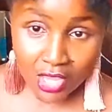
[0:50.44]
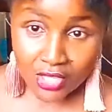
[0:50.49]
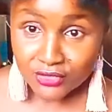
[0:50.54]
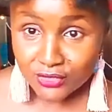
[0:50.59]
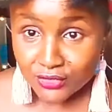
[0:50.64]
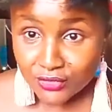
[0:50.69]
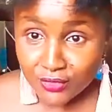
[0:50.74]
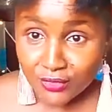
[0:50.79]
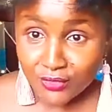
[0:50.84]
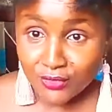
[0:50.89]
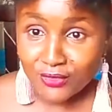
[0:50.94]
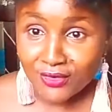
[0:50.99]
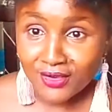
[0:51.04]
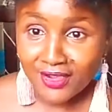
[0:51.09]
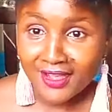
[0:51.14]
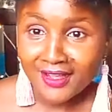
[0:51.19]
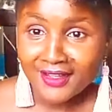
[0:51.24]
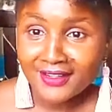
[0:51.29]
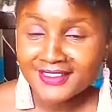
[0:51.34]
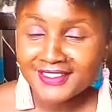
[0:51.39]
So
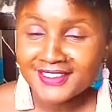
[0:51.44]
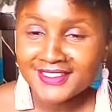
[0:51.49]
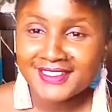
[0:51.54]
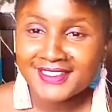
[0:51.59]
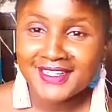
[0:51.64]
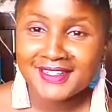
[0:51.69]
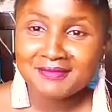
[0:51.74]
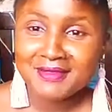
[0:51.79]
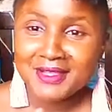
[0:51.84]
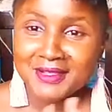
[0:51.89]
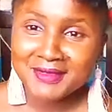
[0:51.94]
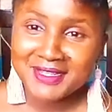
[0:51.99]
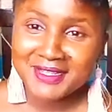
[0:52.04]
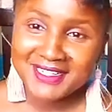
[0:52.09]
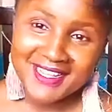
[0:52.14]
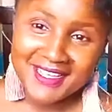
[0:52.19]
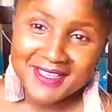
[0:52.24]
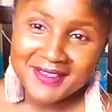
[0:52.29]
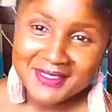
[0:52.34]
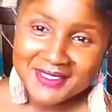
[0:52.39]
I'll just start by my
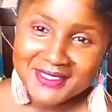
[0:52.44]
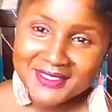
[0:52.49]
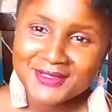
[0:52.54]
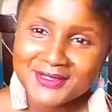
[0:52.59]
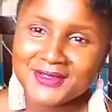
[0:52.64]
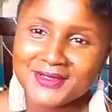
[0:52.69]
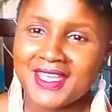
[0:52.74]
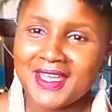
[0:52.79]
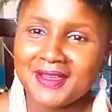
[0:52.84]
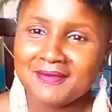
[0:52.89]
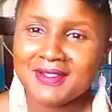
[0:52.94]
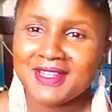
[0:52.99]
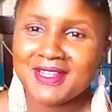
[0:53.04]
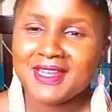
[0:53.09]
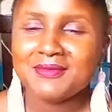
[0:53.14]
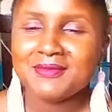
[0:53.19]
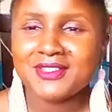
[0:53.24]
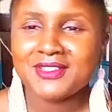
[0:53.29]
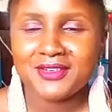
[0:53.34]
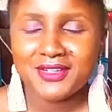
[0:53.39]
name. So yeah, my name
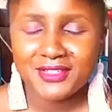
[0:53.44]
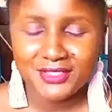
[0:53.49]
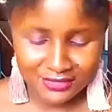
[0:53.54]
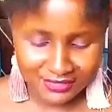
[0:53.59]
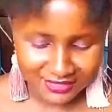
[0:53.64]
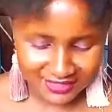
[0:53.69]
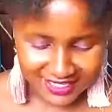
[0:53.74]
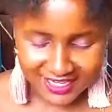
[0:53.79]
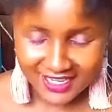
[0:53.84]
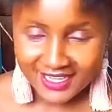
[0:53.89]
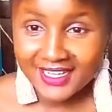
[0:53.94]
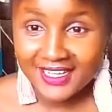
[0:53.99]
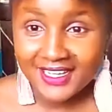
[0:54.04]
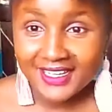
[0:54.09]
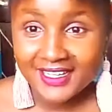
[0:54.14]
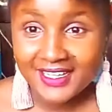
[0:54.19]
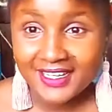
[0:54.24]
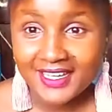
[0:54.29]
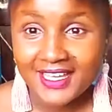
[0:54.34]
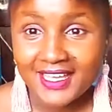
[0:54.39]
is Rachel Nyaga.
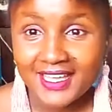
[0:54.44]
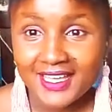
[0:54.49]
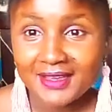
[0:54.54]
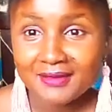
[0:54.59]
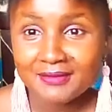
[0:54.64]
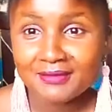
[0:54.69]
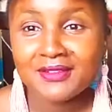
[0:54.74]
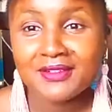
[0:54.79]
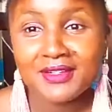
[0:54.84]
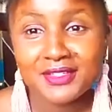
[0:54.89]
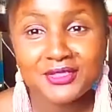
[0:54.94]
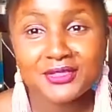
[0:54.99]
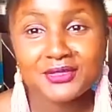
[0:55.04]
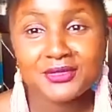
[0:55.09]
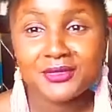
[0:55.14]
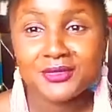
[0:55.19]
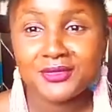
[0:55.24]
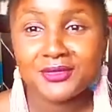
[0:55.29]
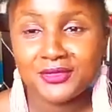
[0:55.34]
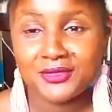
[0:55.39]
I am Rachel
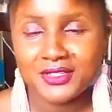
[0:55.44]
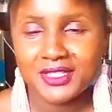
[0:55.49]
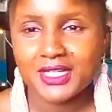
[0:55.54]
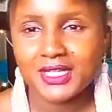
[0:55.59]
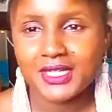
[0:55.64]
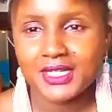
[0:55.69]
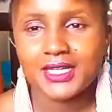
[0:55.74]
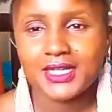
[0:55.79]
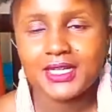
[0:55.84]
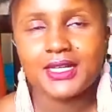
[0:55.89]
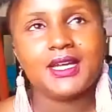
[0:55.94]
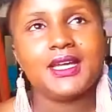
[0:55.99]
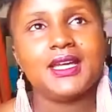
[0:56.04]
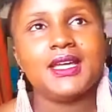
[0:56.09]
Ogoro Nyaga.